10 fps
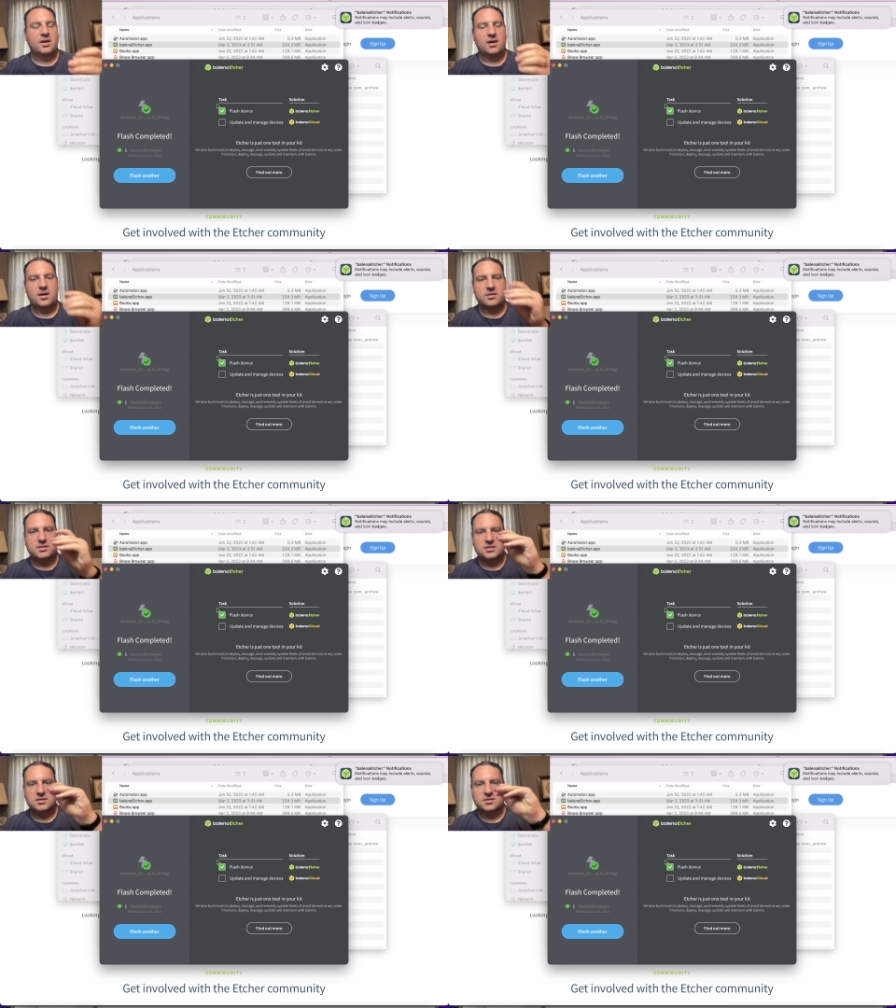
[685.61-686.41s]
and
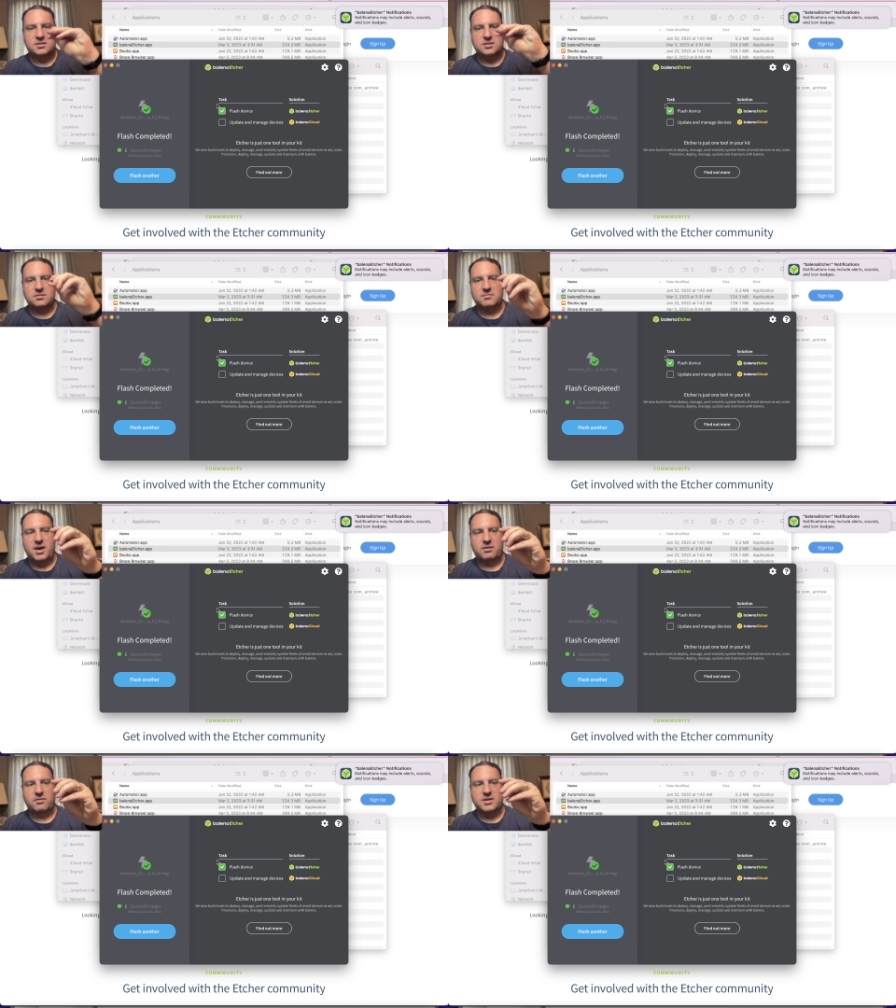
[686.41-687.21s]
this is the
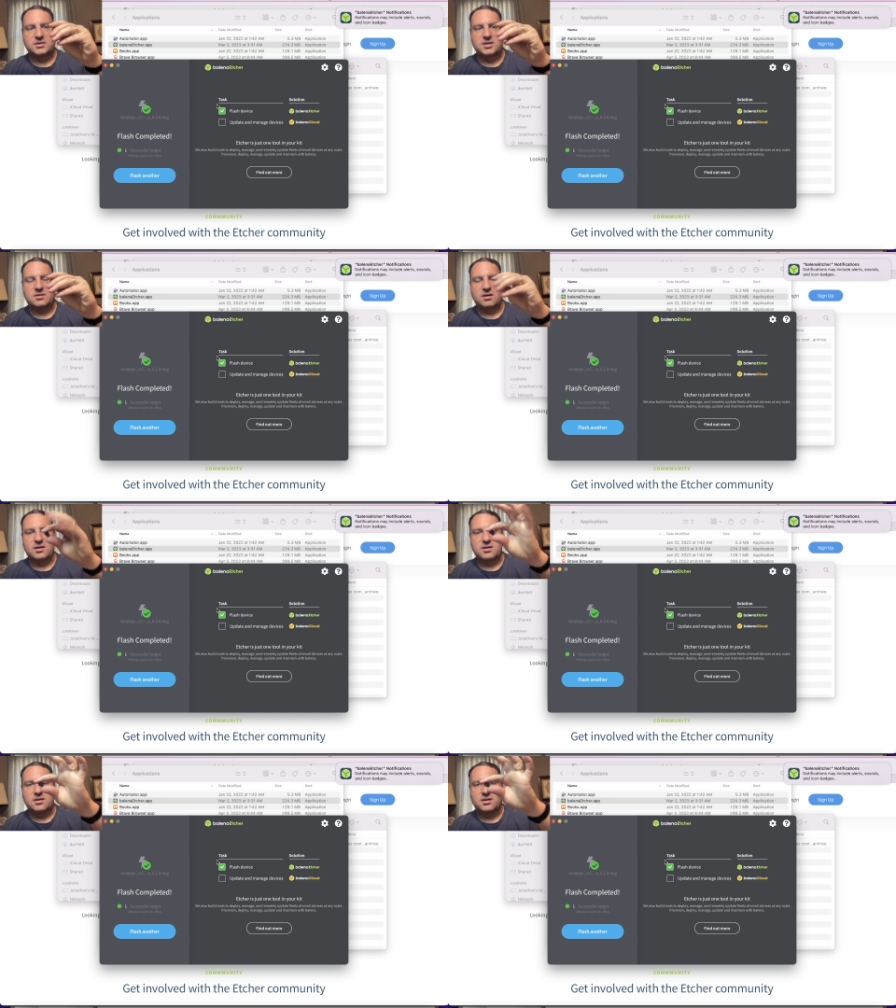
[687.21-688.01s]
micro SD
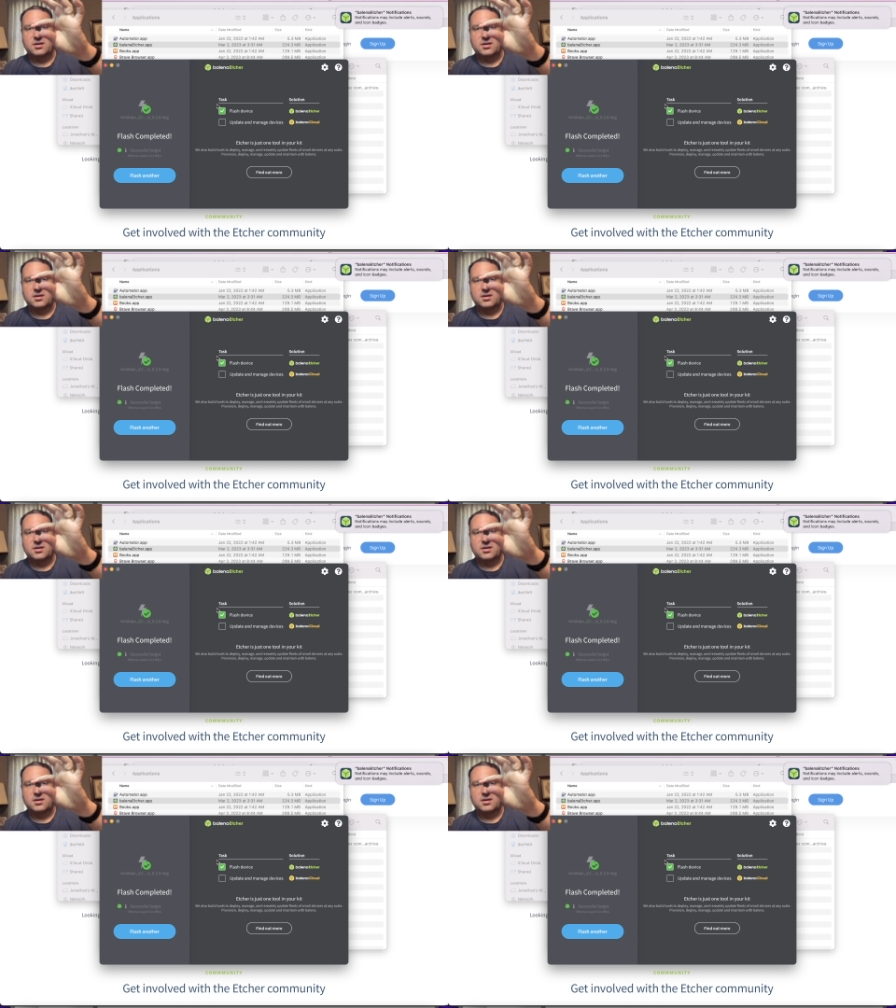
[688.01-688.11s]
card